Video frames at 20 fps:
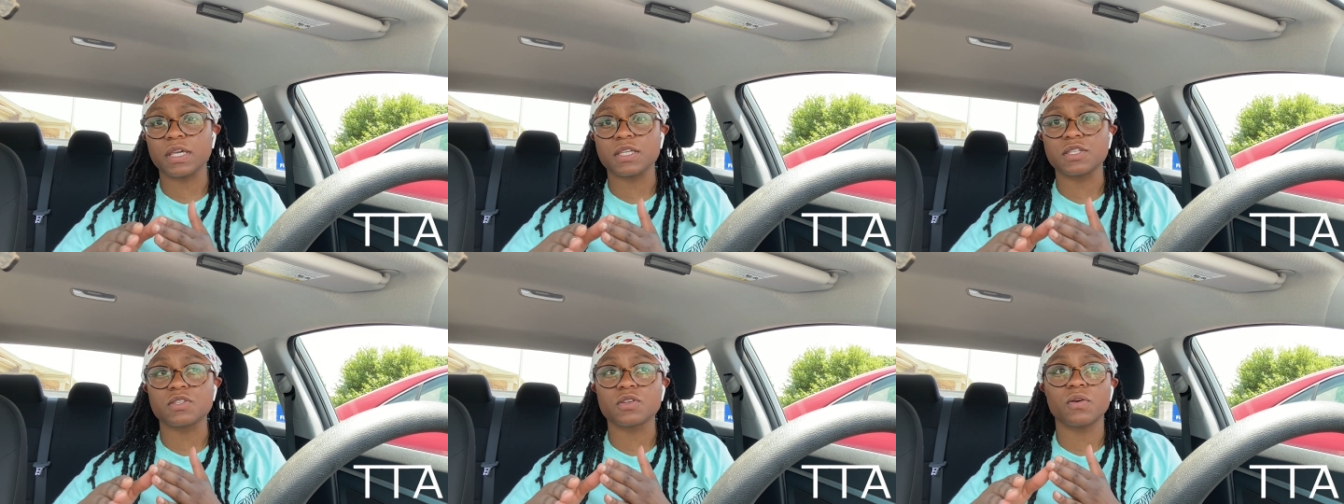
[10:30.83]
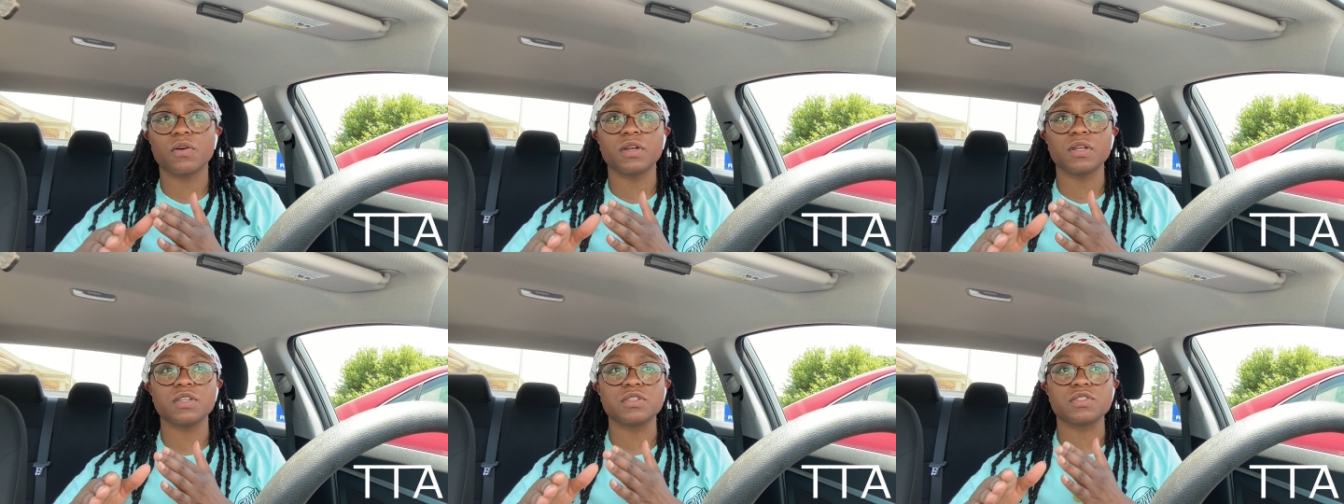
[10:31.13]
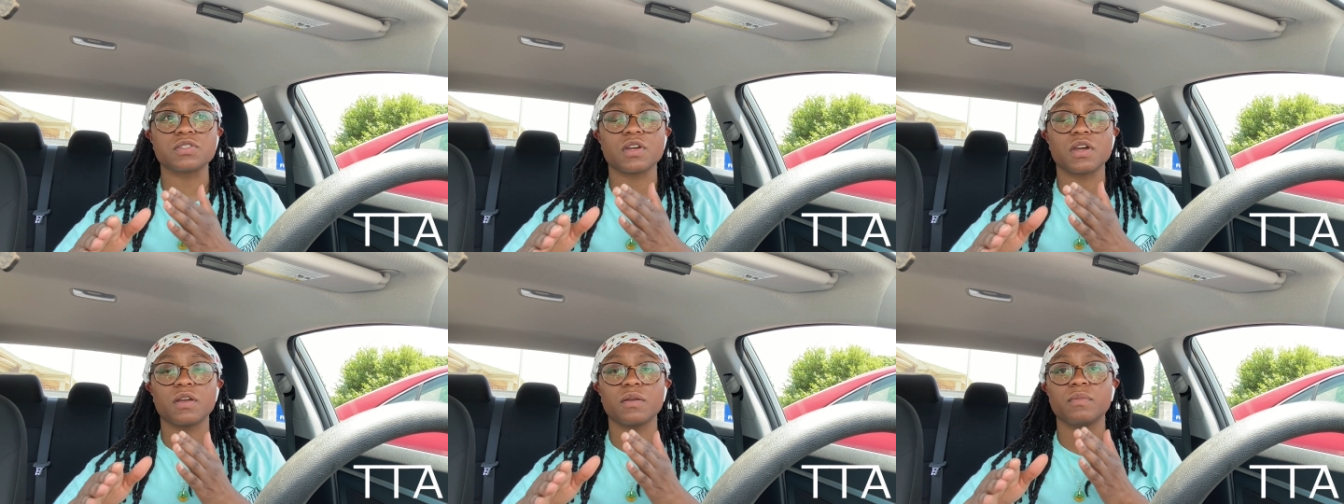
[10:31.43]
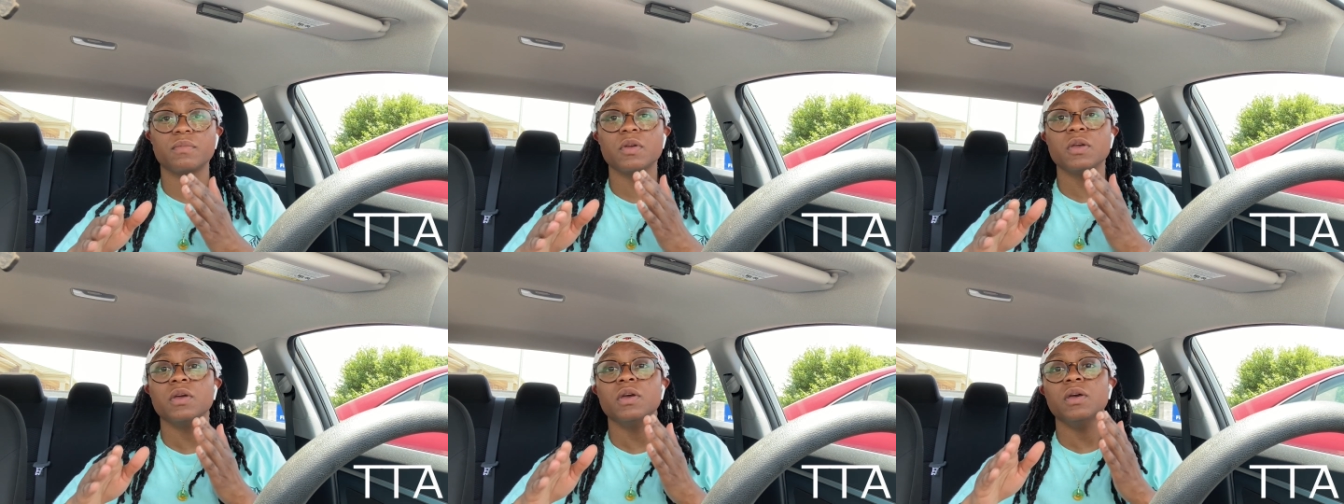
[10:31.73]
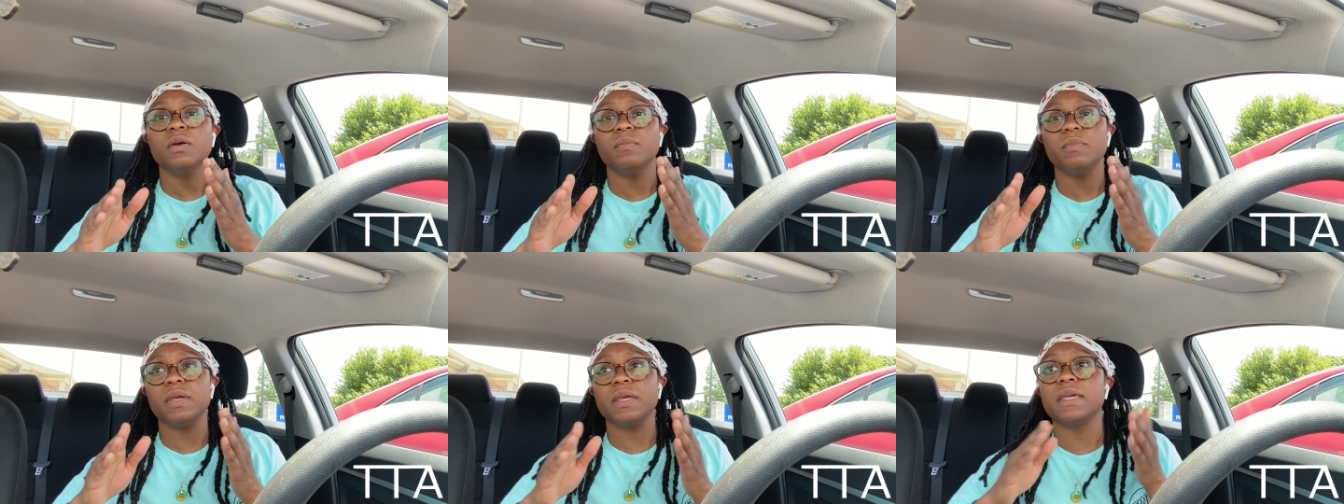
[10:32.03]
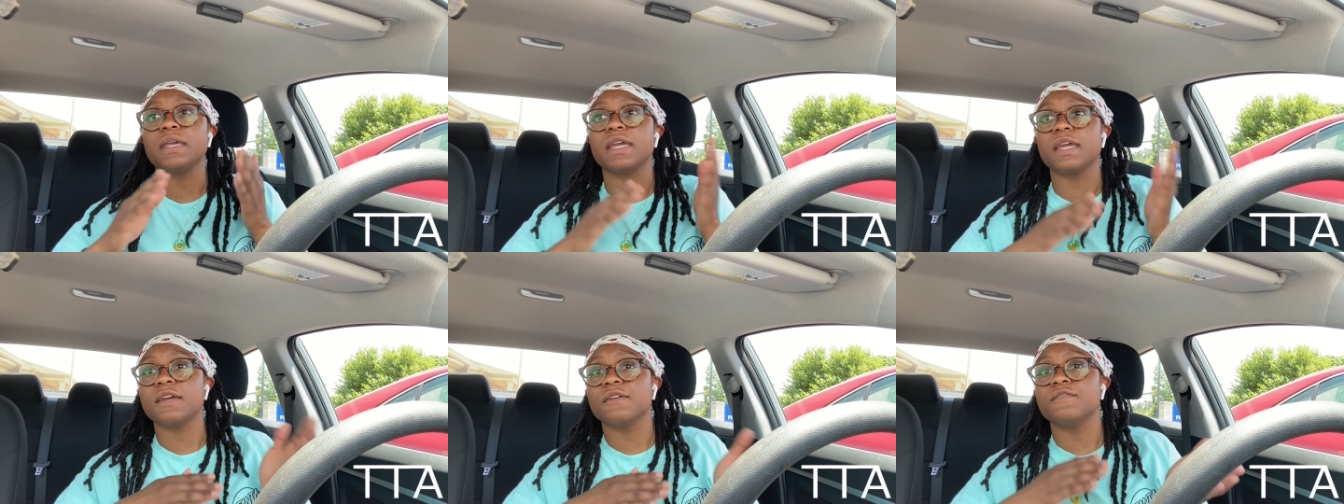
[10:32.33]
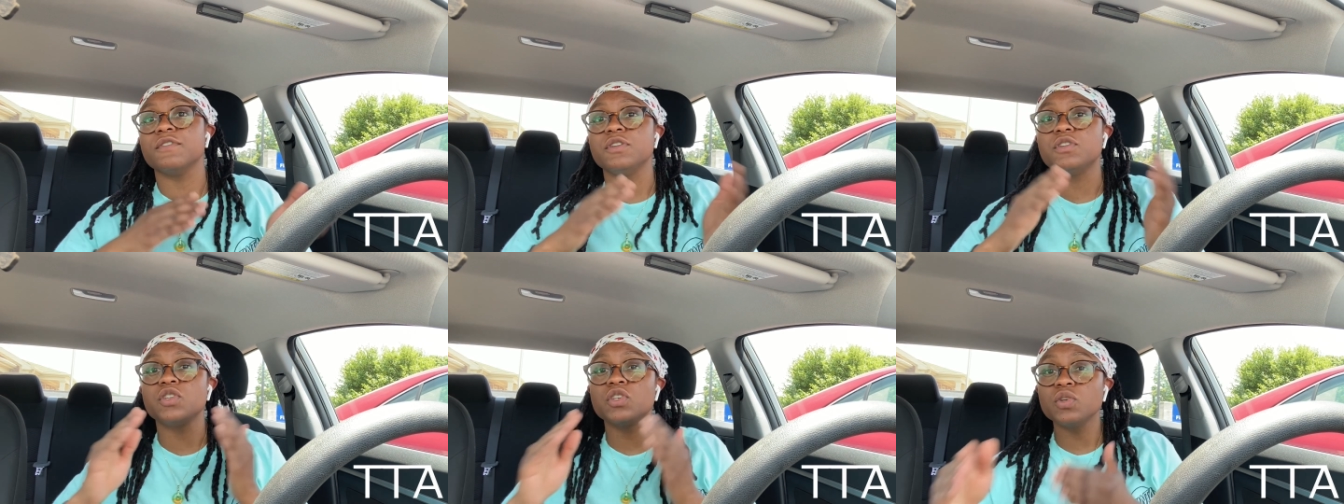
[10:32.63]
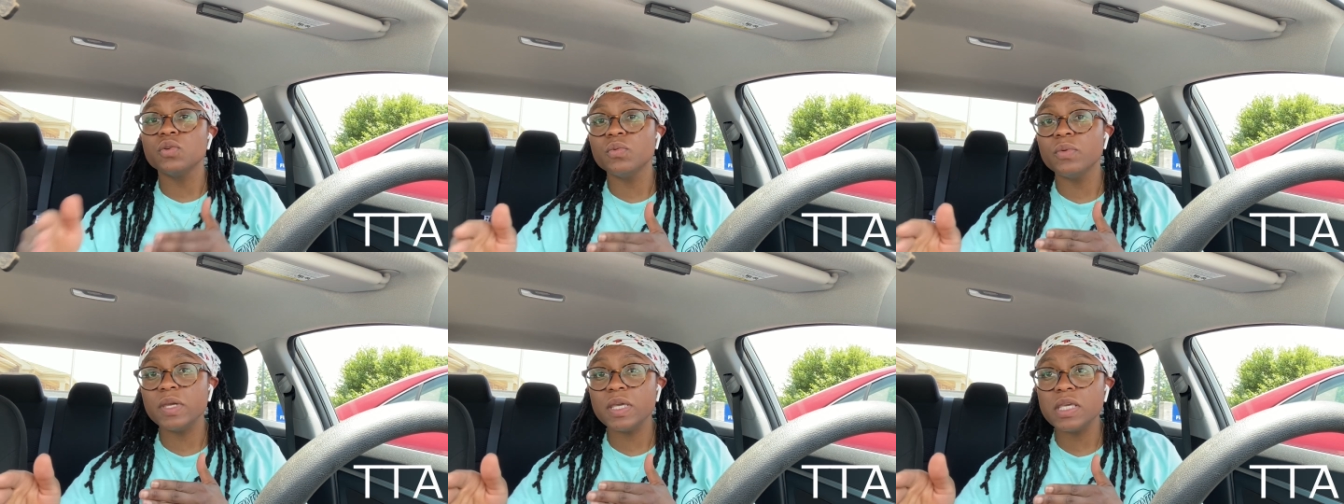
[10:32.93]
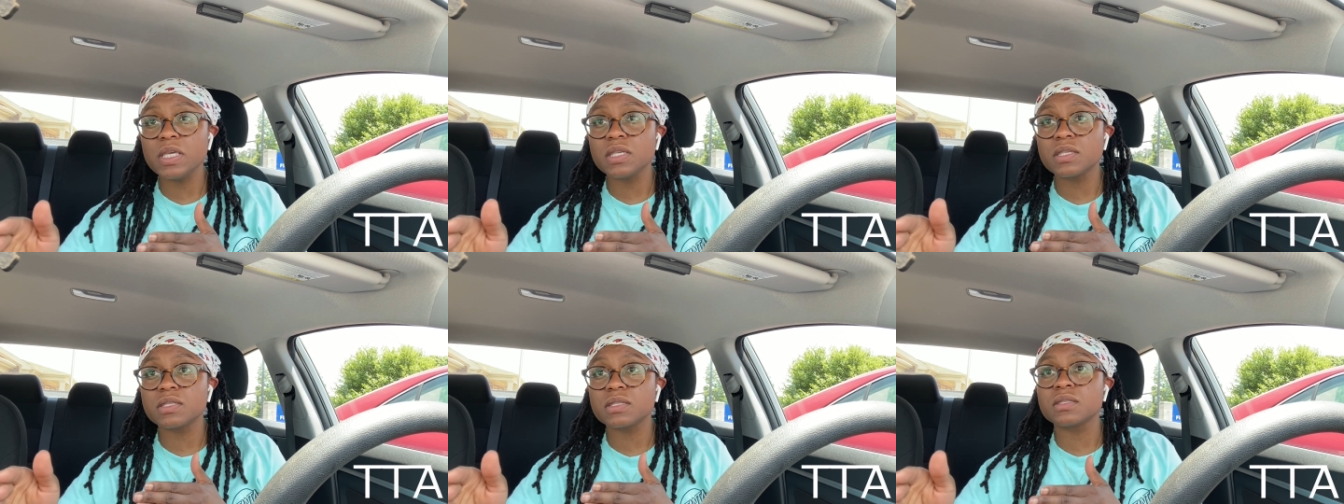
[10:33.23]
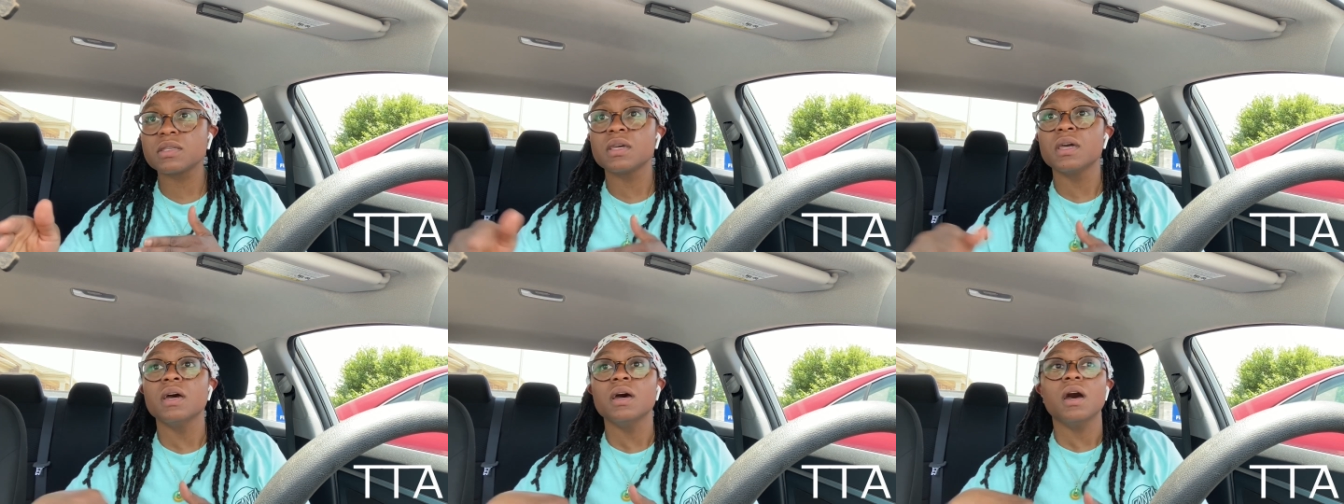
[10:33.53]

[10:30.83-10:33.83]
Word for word: It's going to start being every two weeks.